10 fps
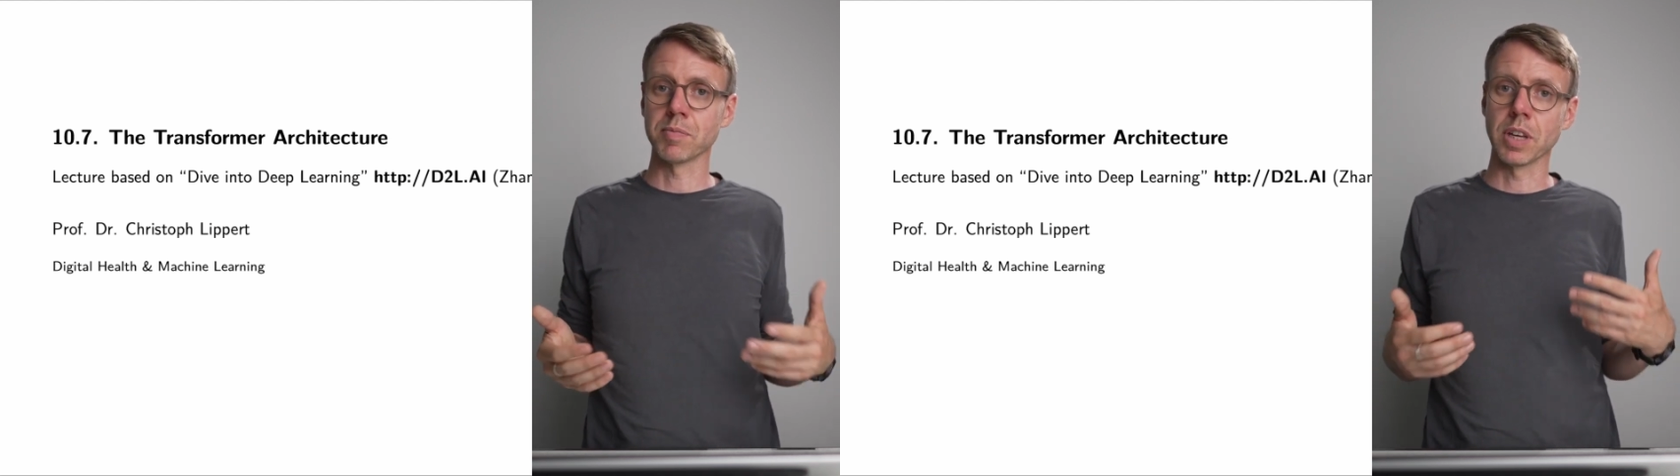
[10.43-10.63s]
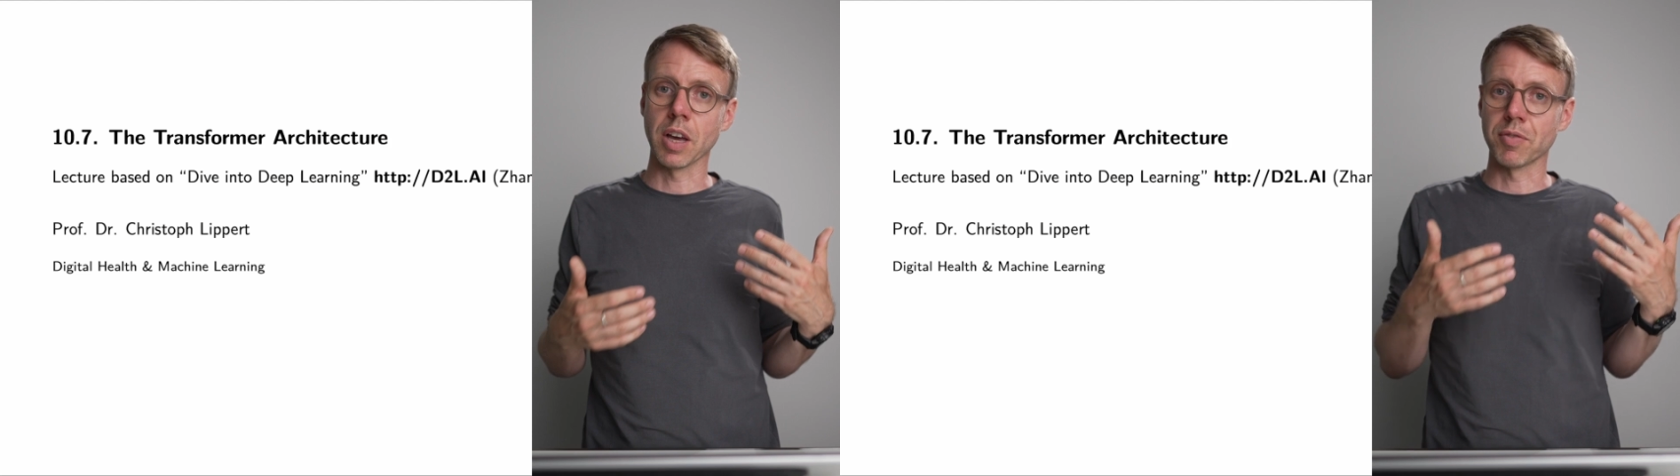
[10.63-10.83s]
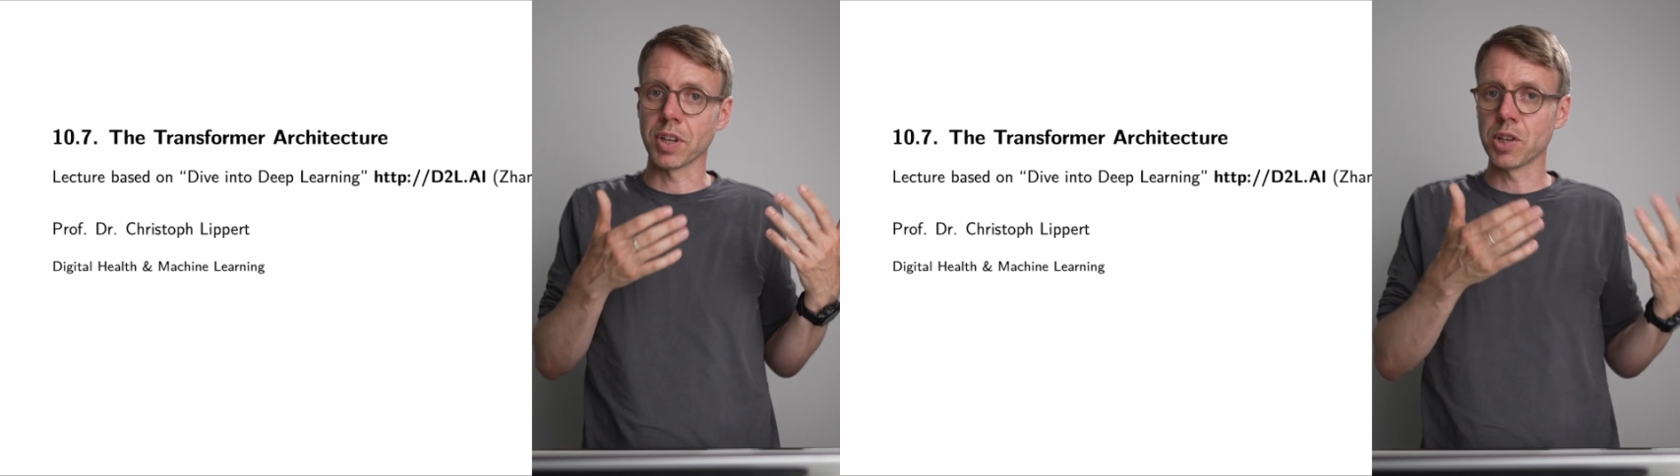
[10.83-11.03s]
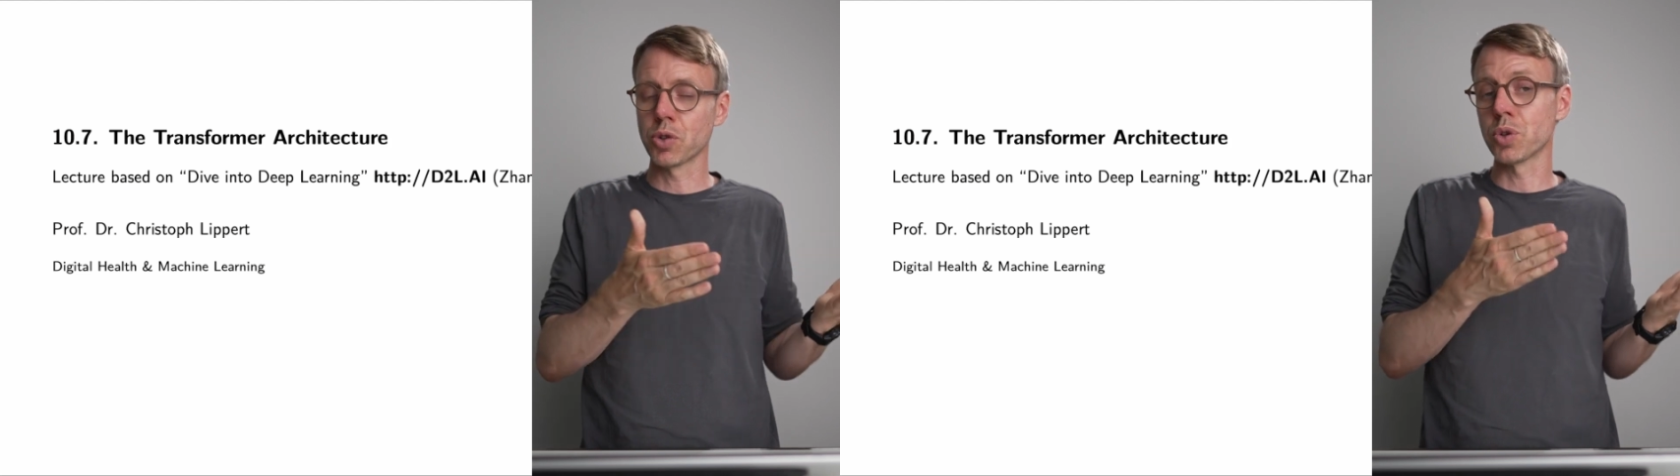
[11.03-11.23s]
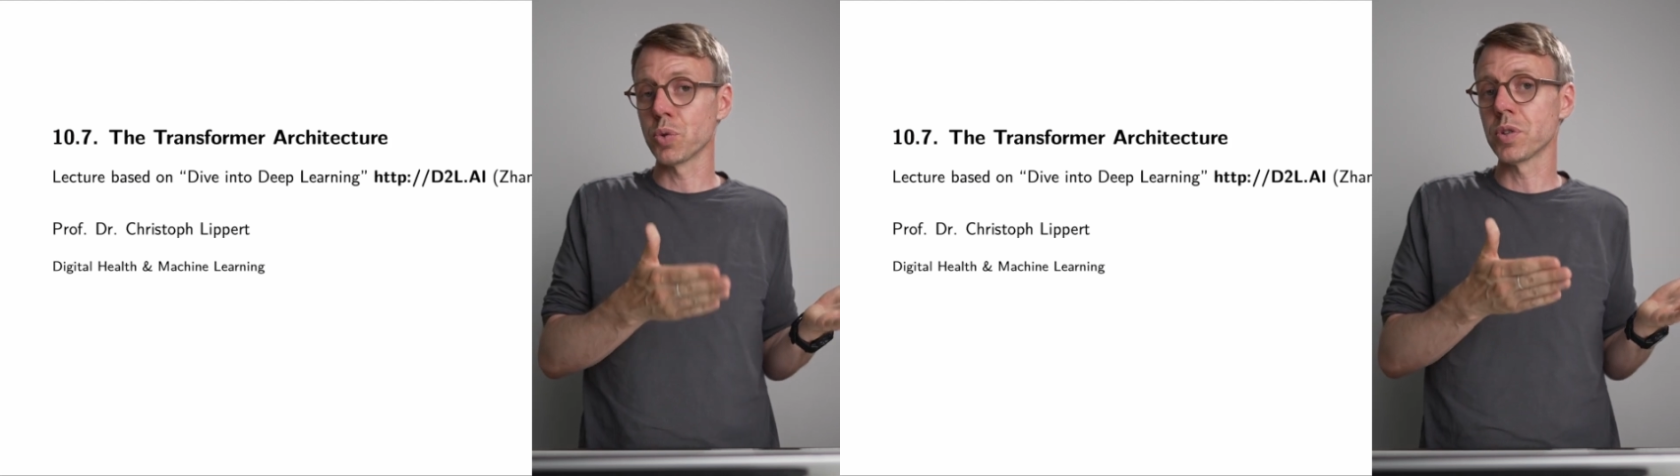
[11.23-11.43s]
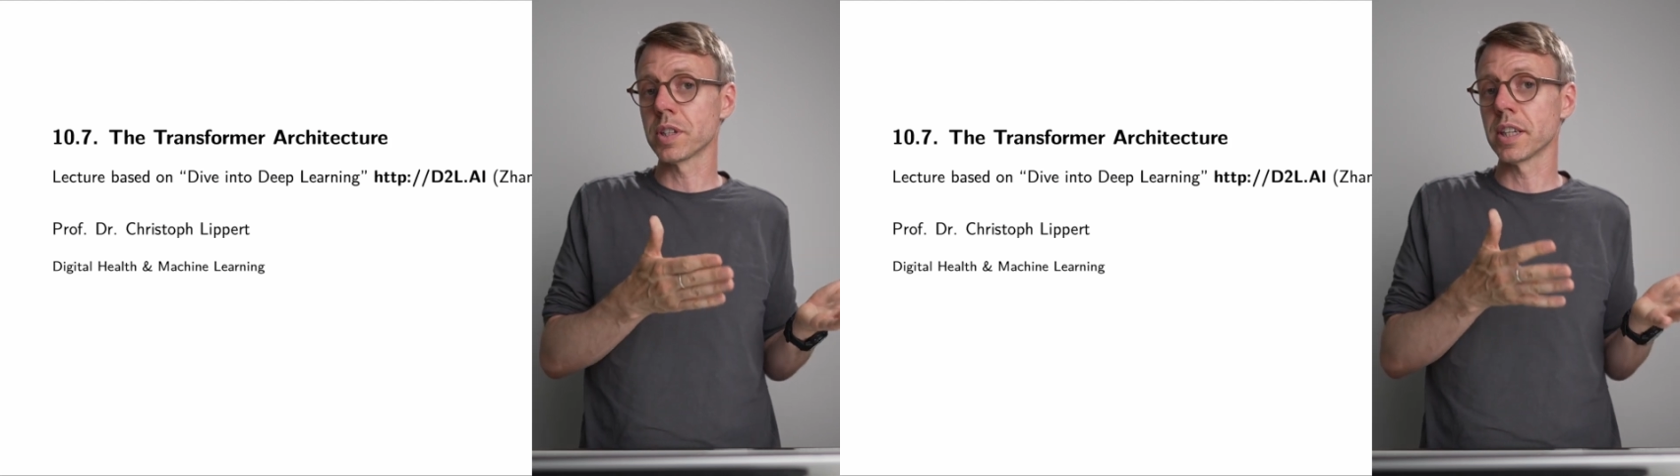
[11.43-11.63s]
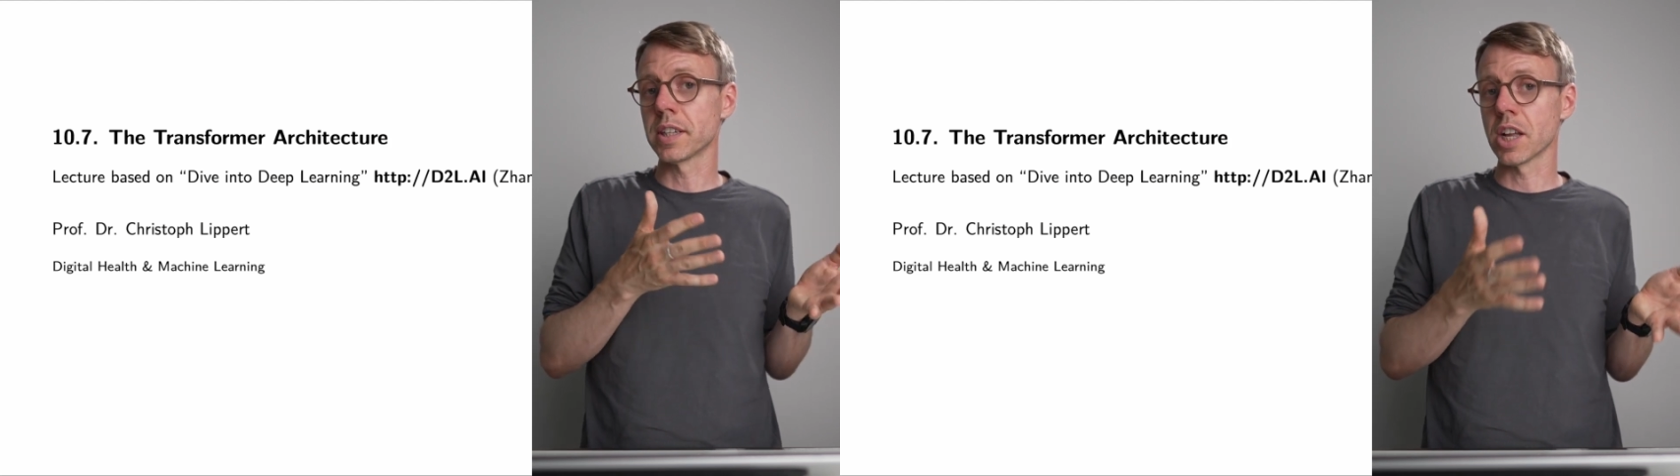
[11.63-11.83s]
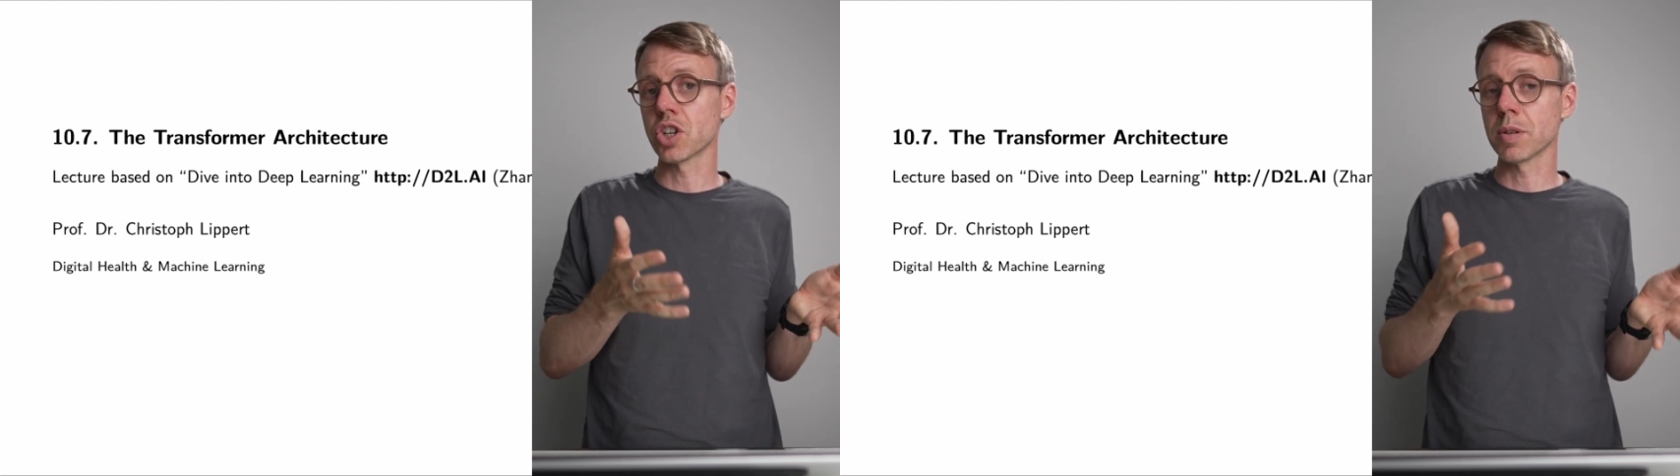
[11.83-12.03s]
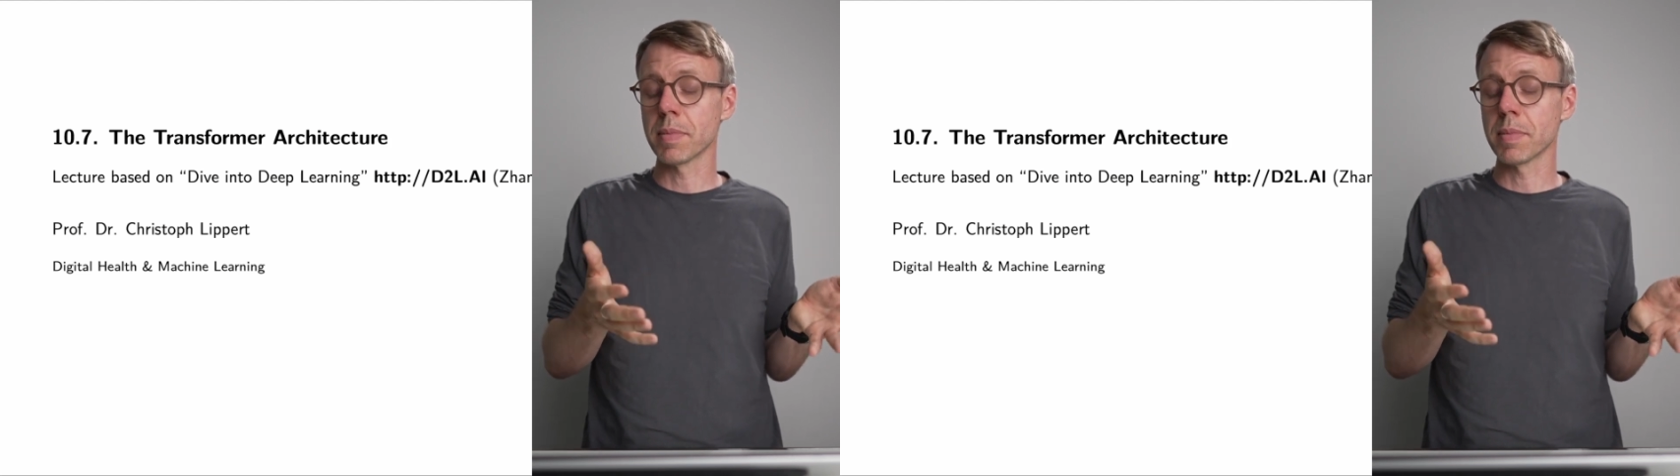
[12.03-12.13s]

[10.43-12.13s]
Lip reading: we have introduced the attention